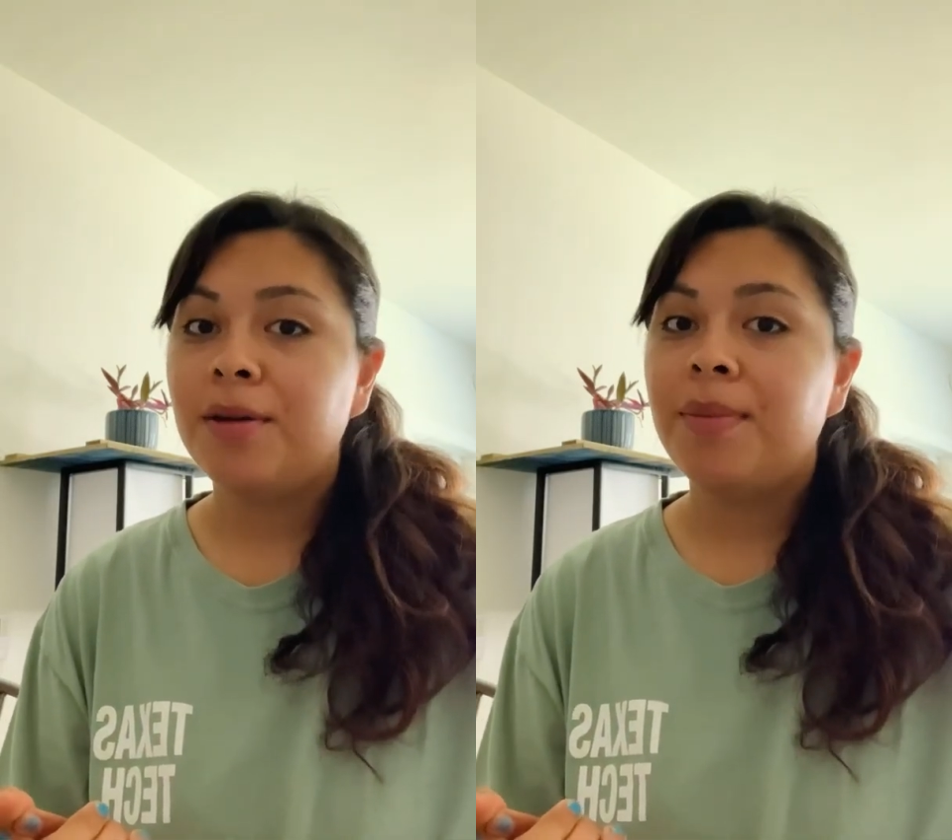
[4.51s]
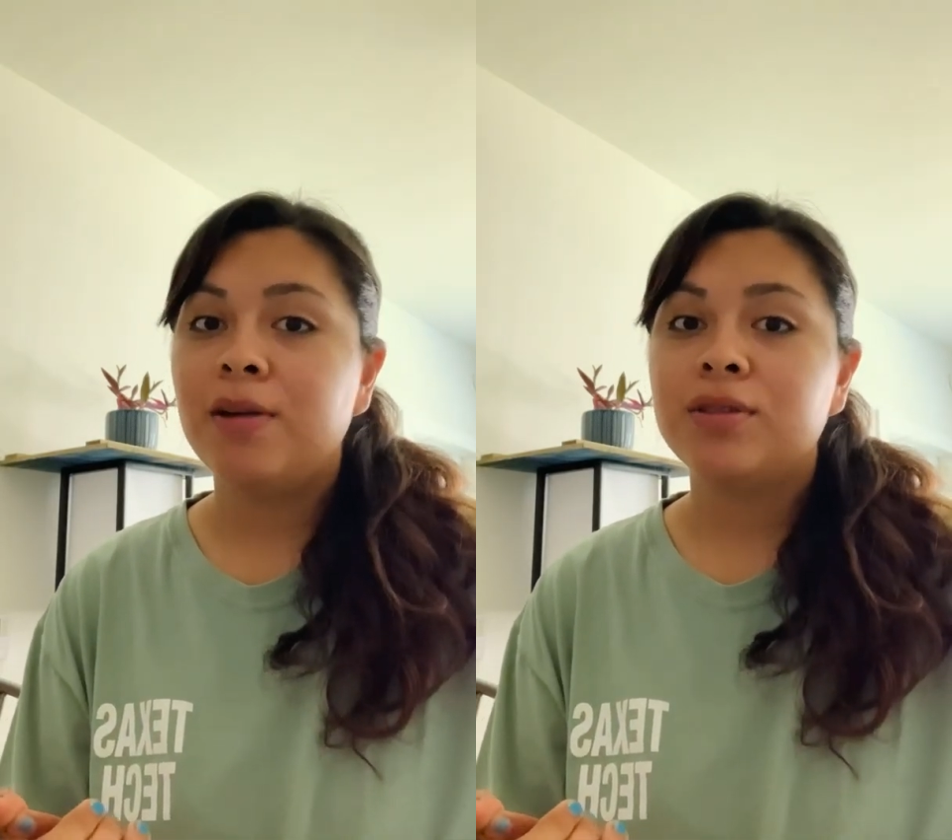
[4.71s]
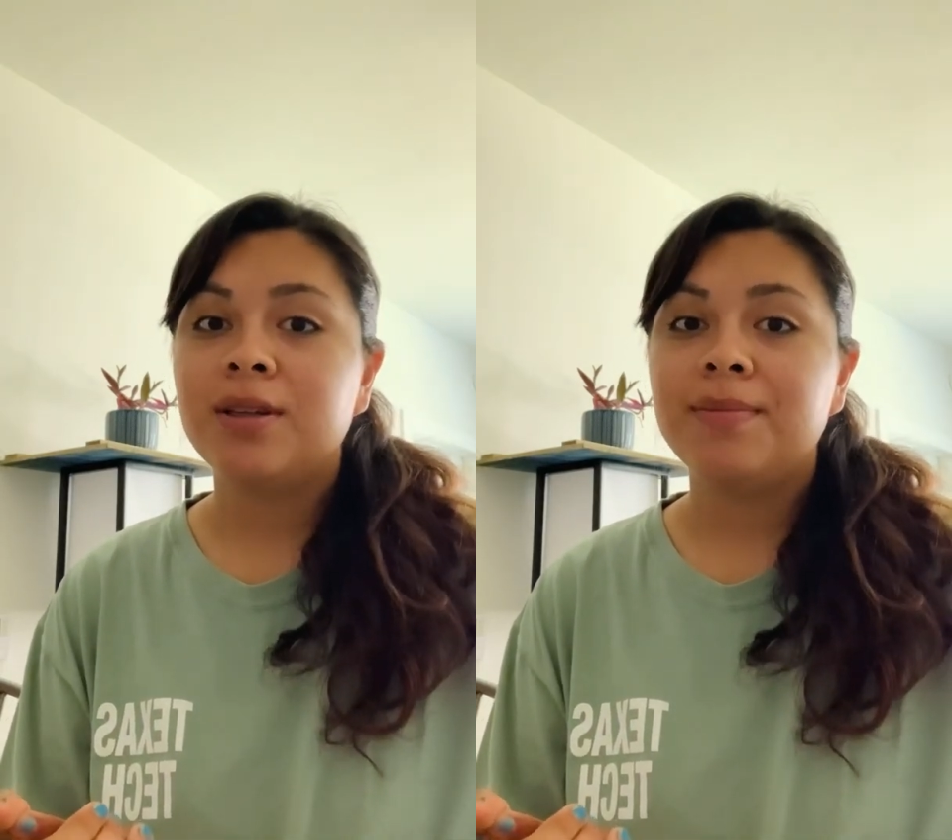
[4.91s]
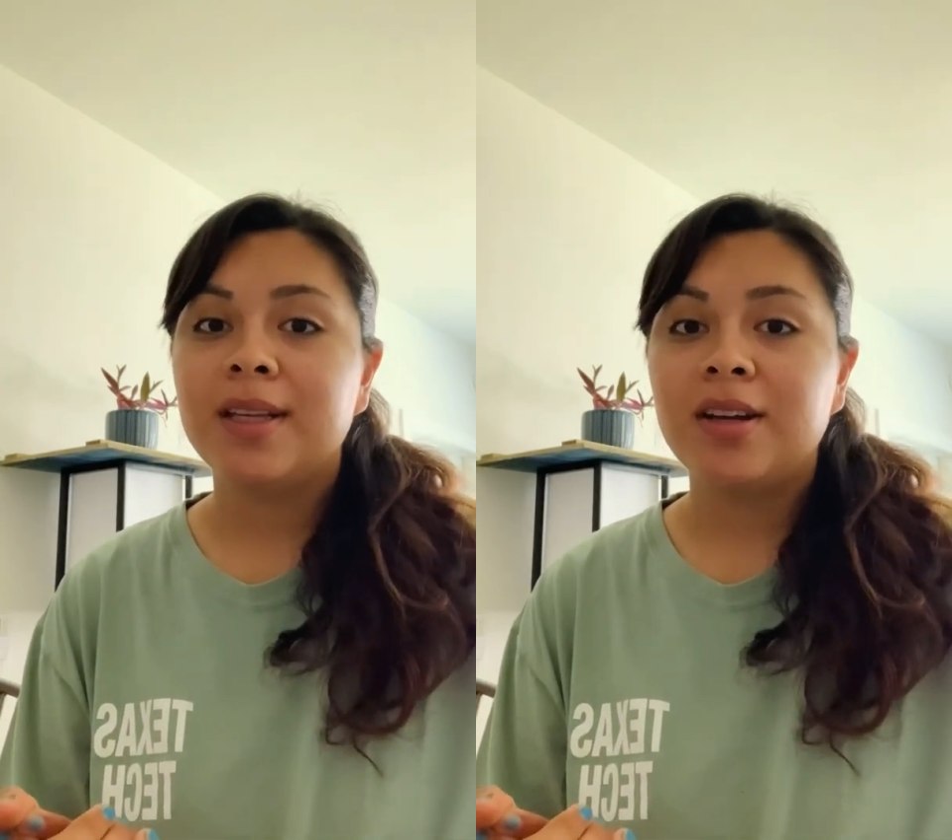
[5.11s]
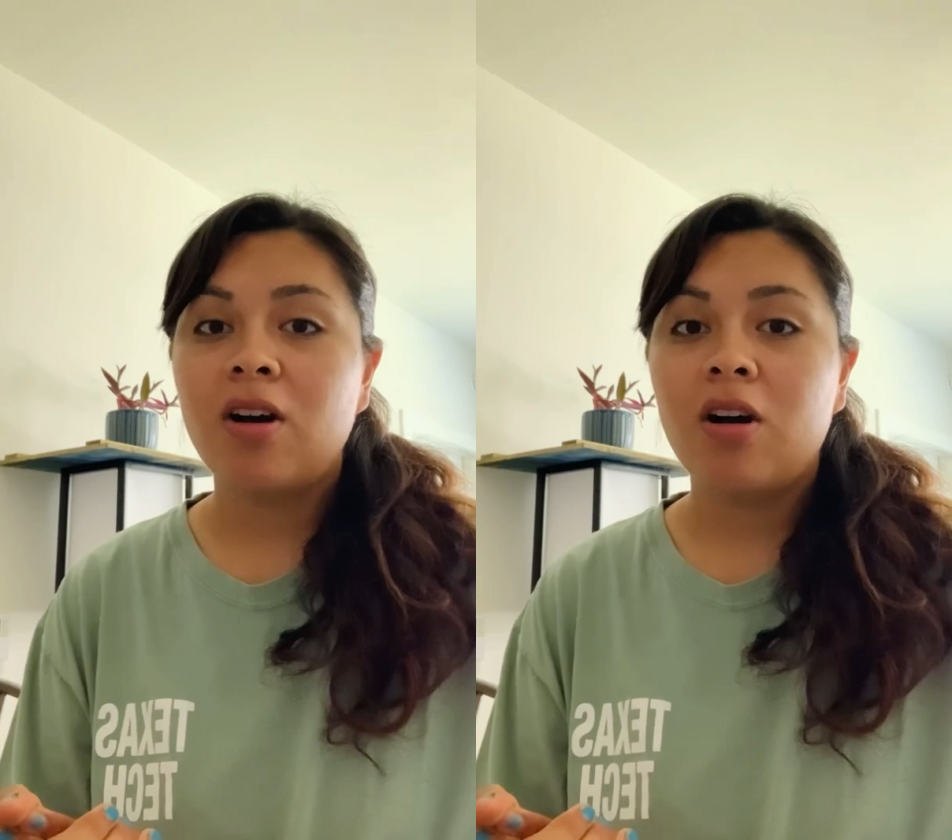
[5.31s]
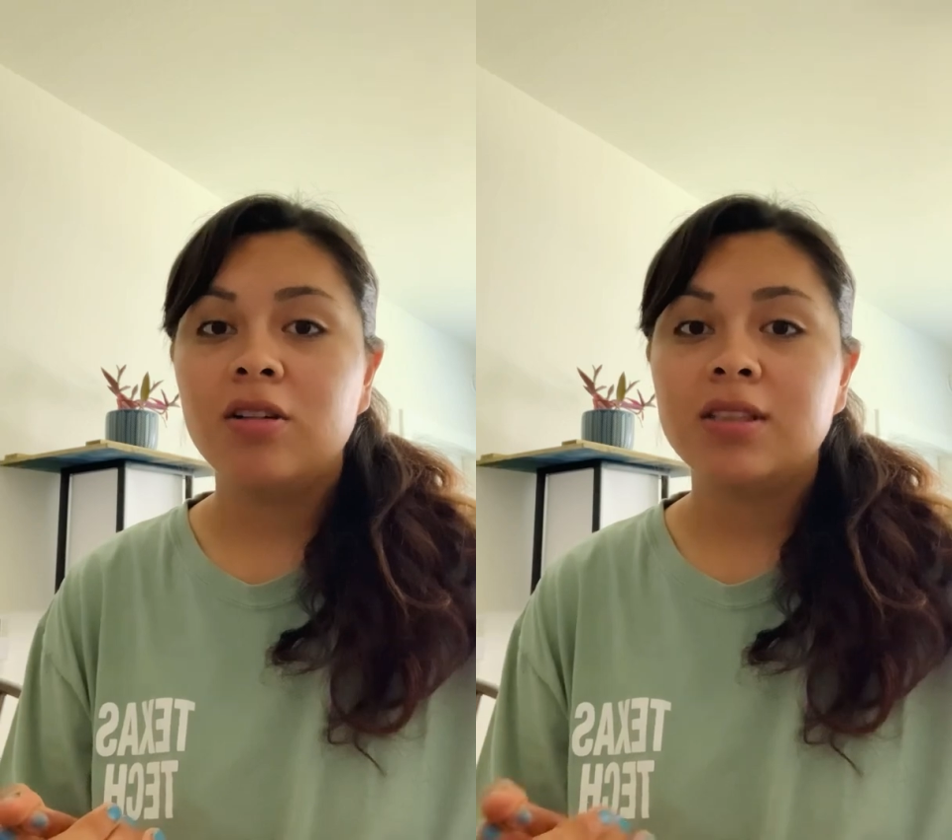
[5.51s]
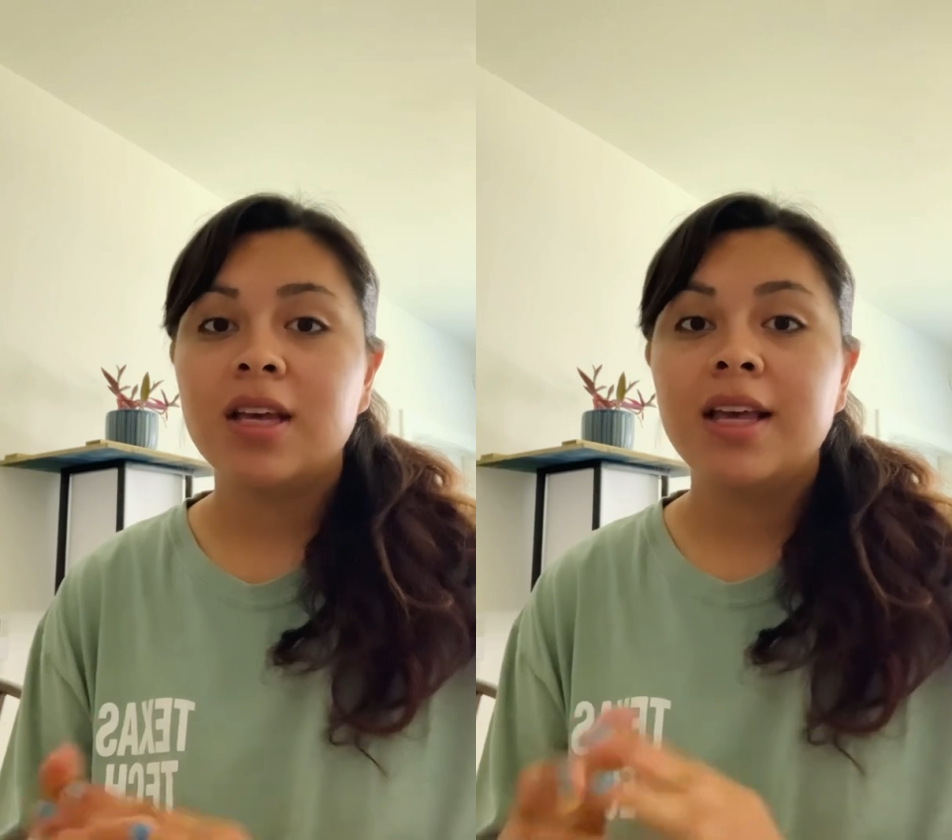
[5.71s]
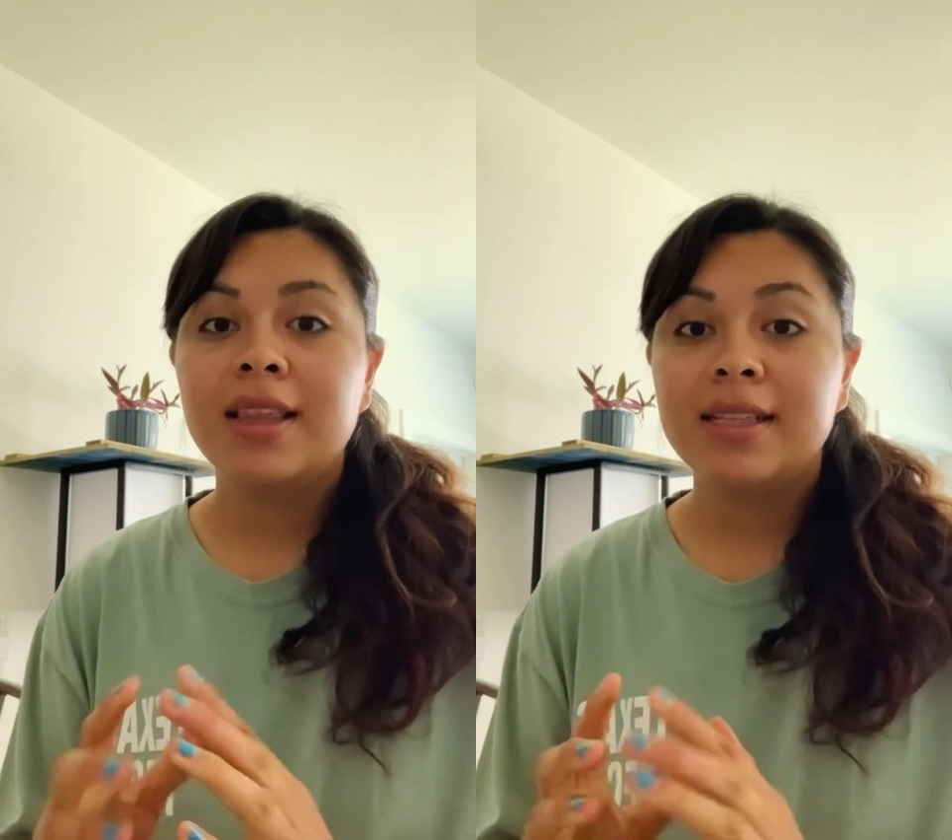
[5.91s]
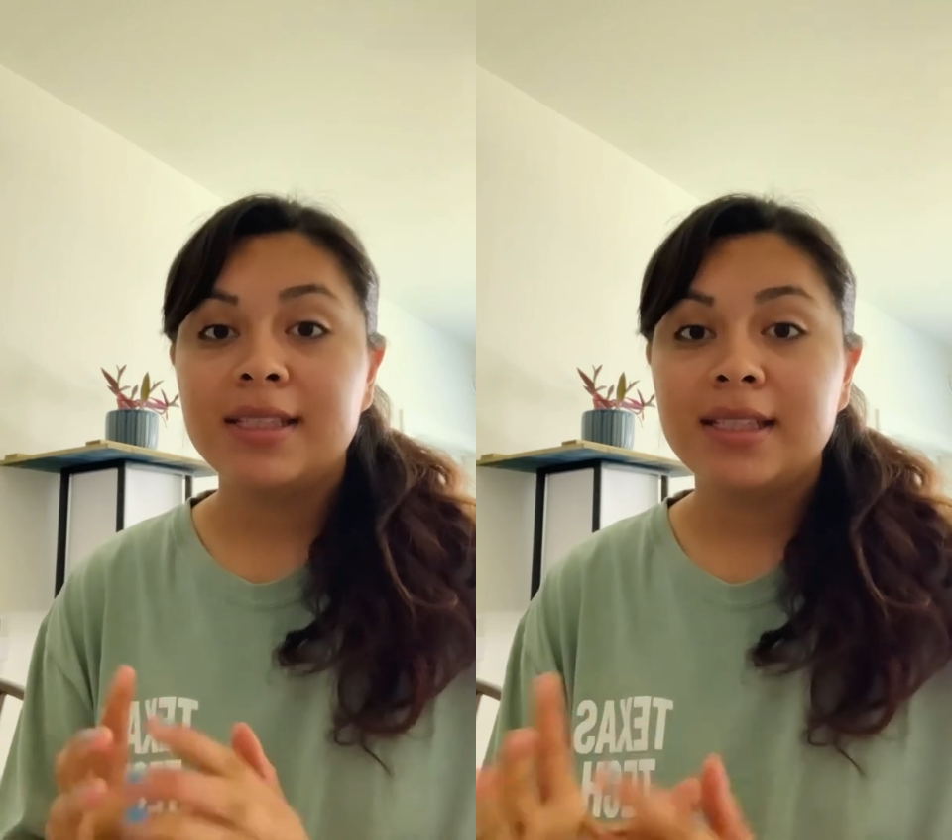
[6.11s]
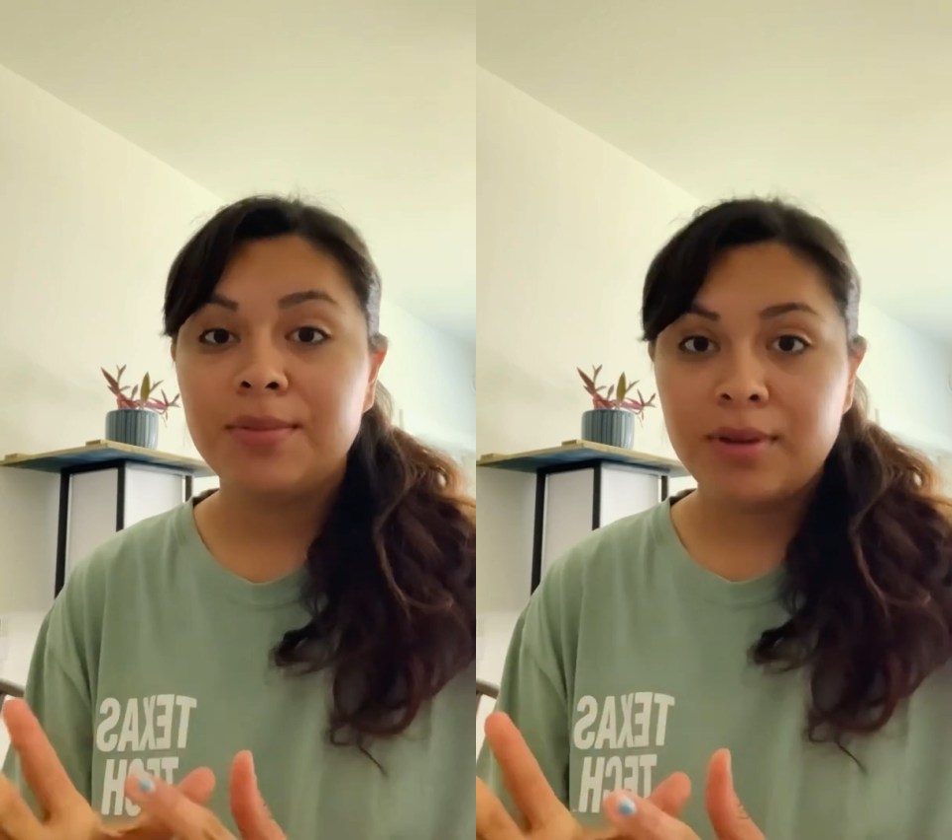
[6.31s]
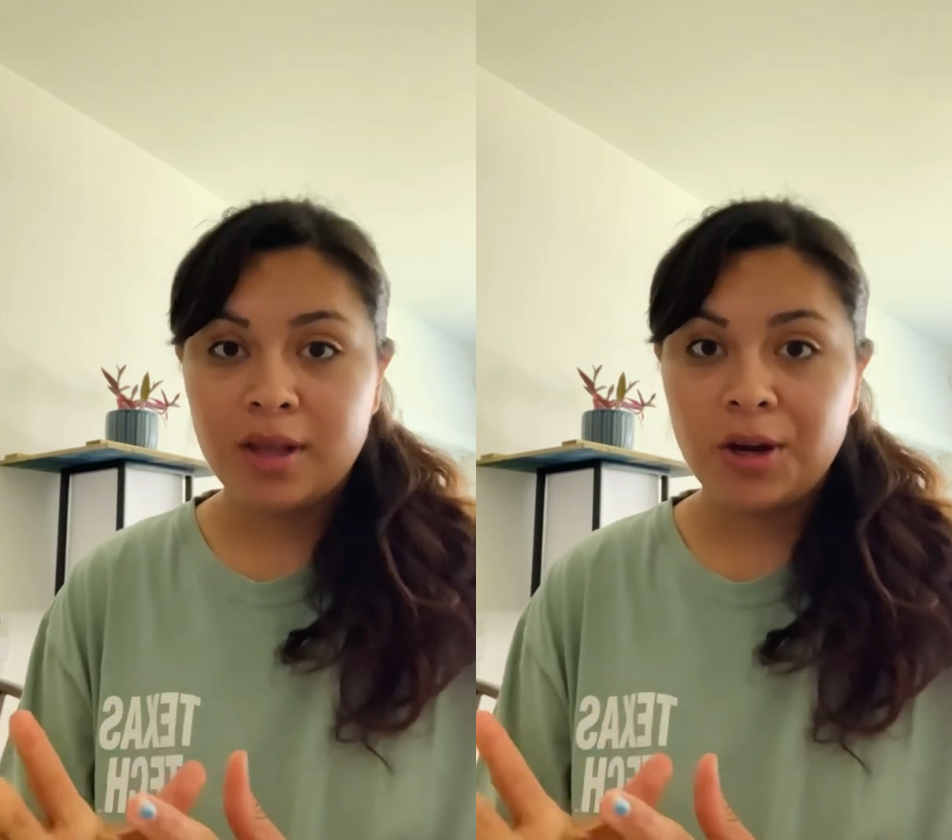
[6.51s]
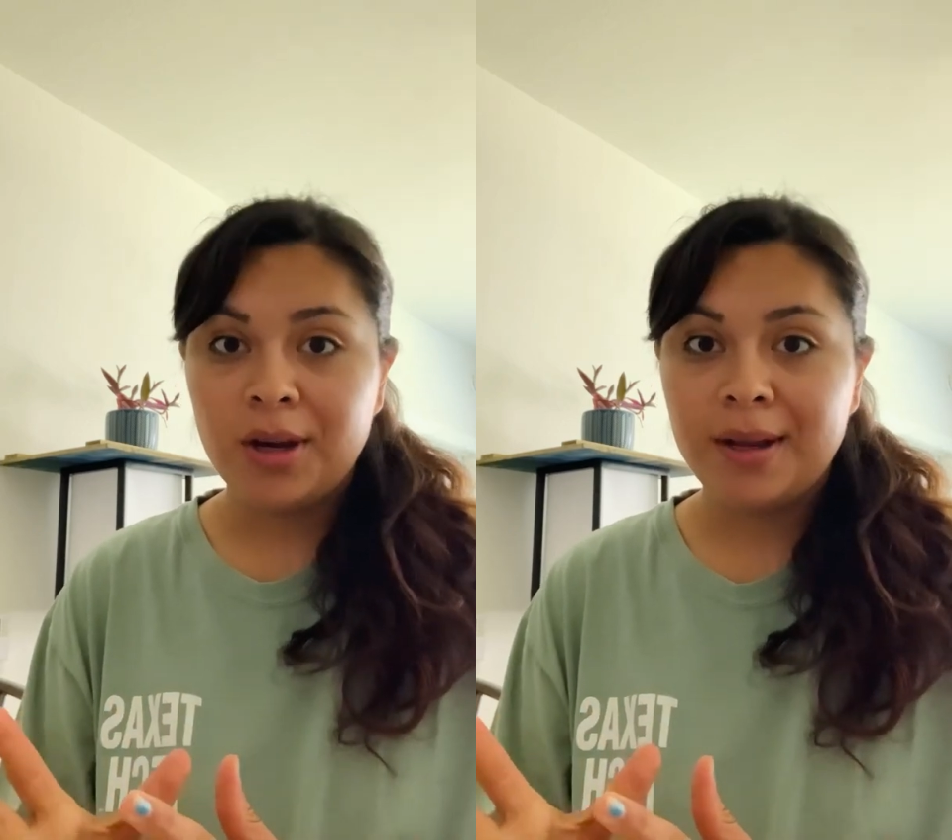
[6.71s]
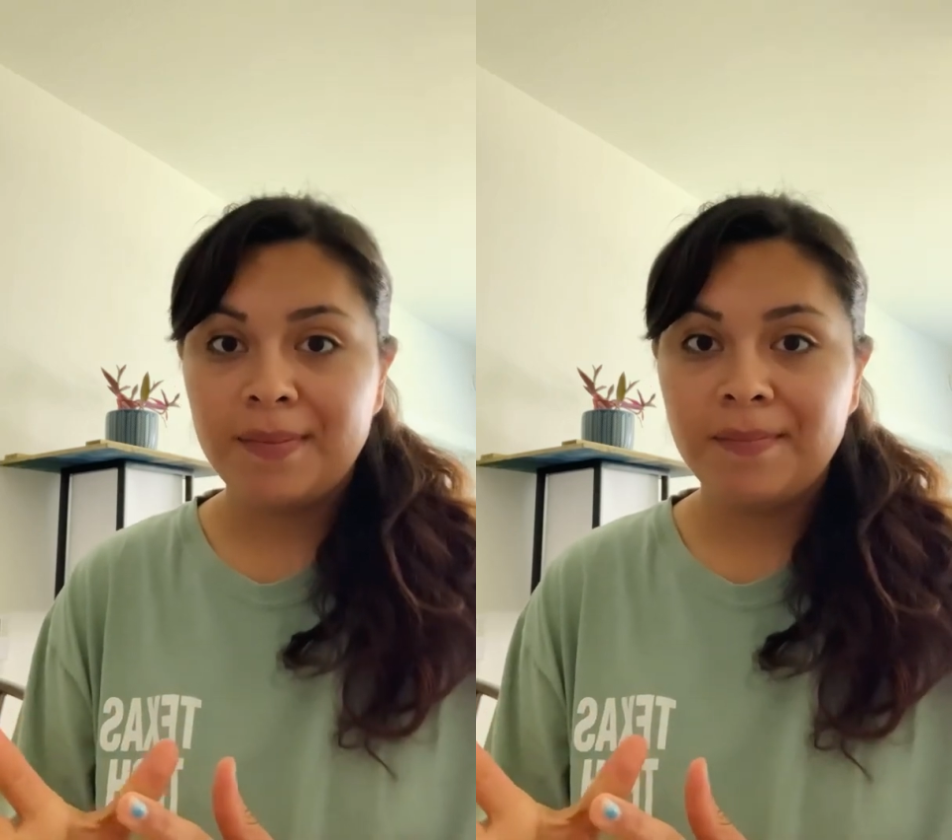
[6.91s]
about something called the SIP theory.